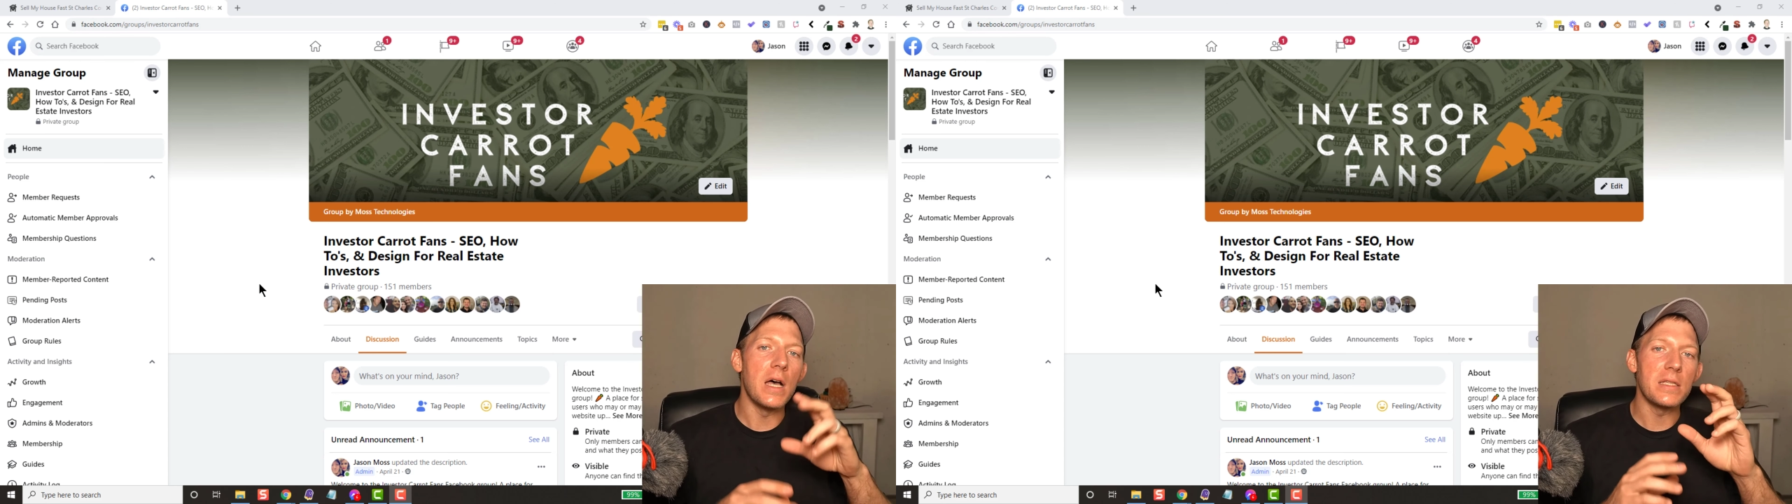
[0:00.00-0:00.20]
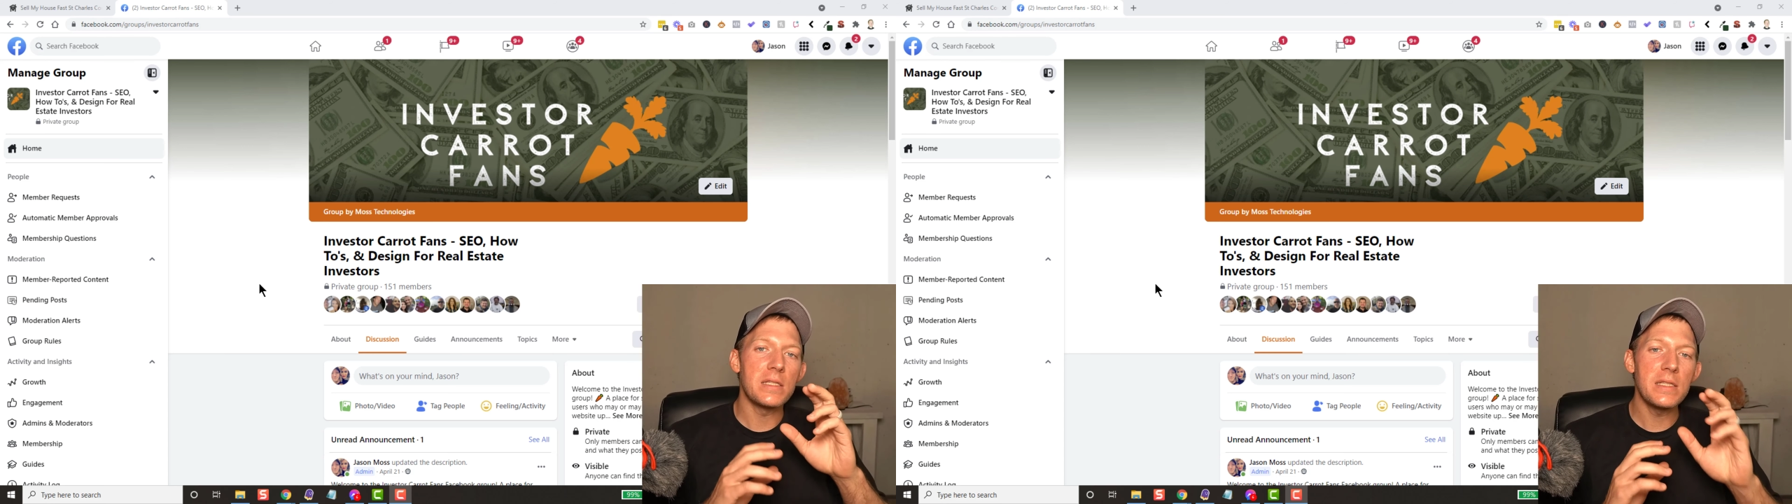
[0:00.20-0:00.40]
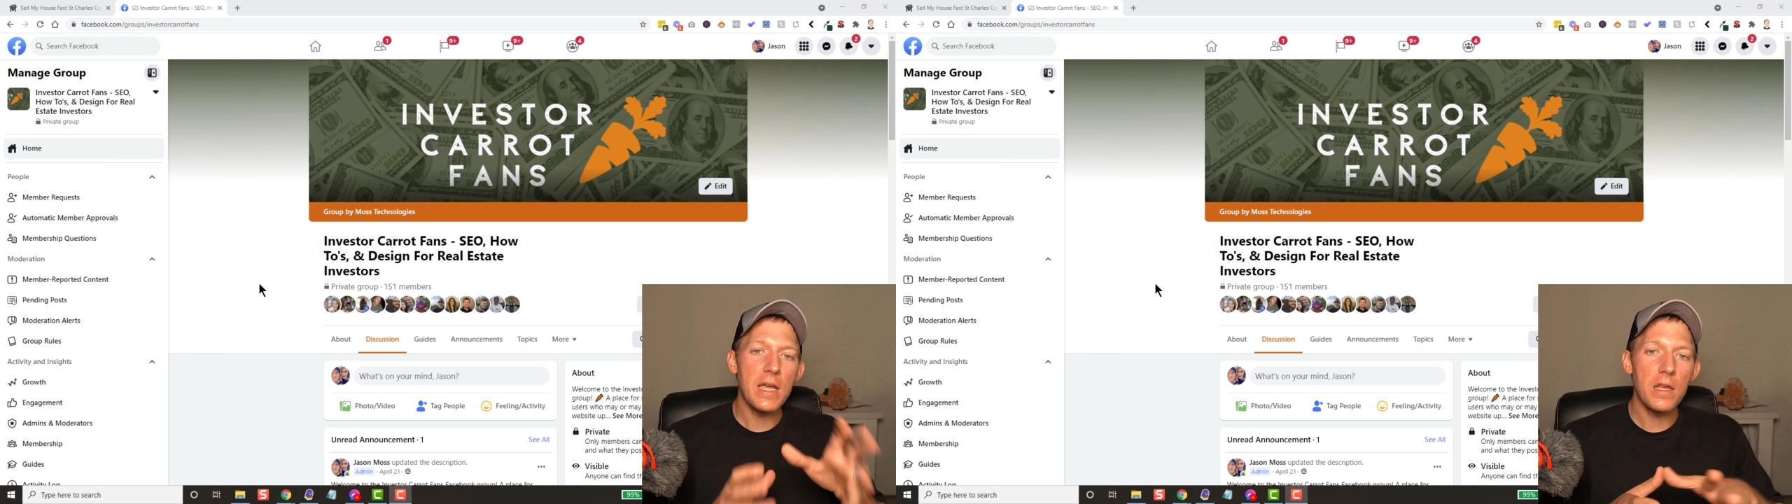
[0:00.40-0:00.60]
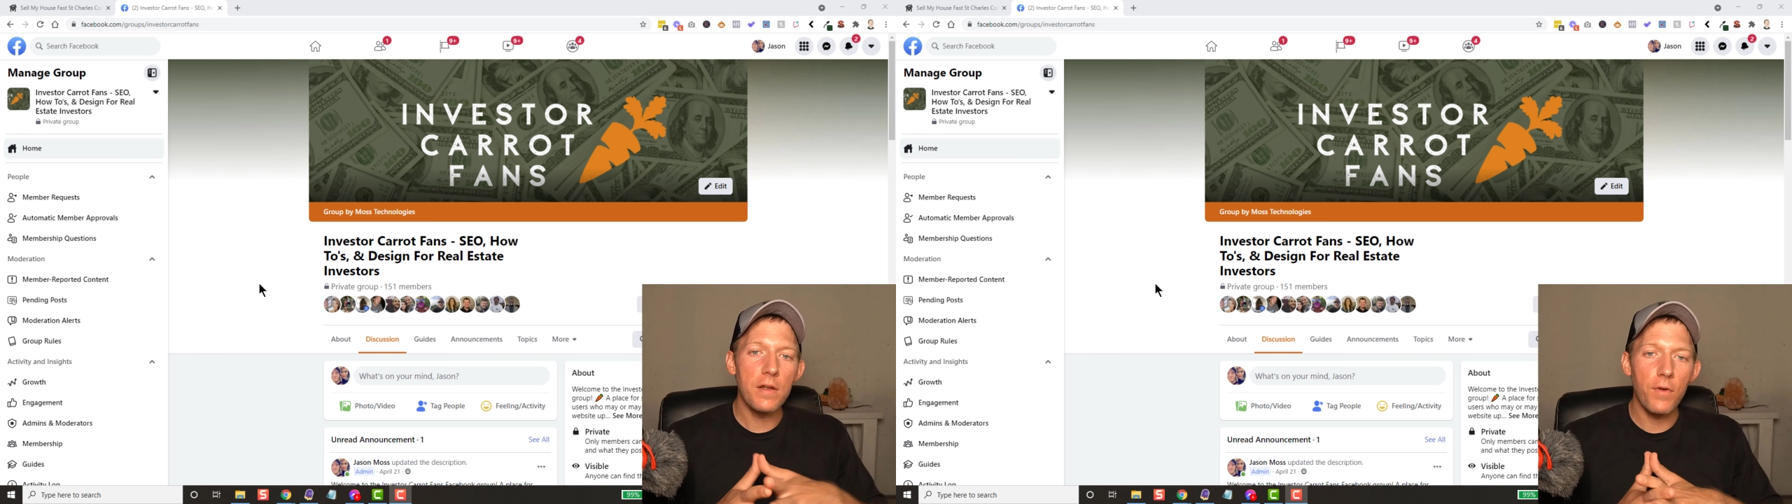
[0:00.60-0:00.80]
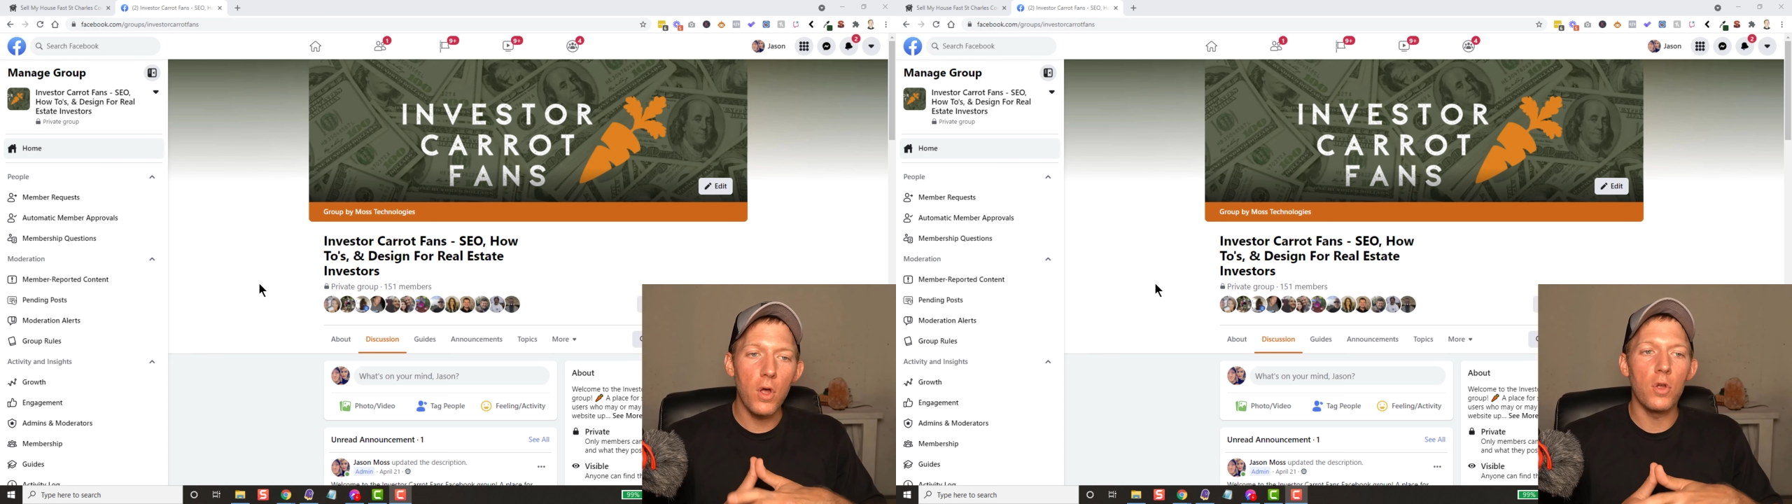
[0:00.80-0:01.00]
Second
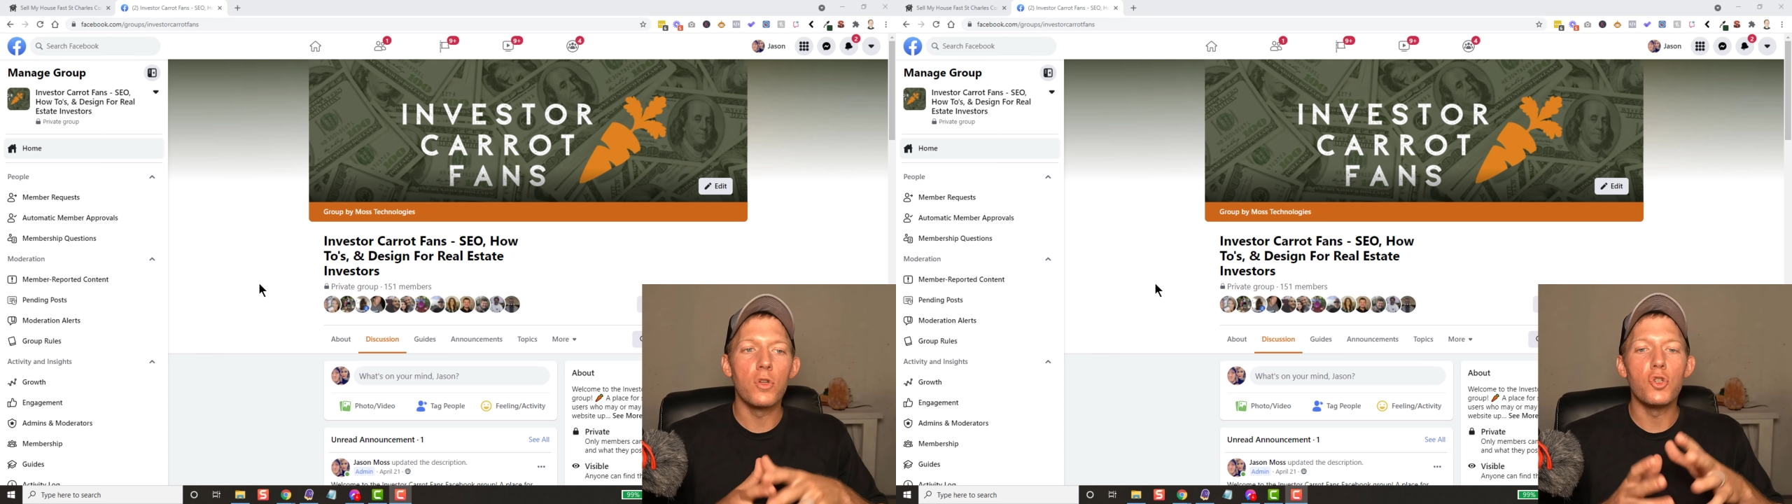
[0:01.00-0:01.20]
of all,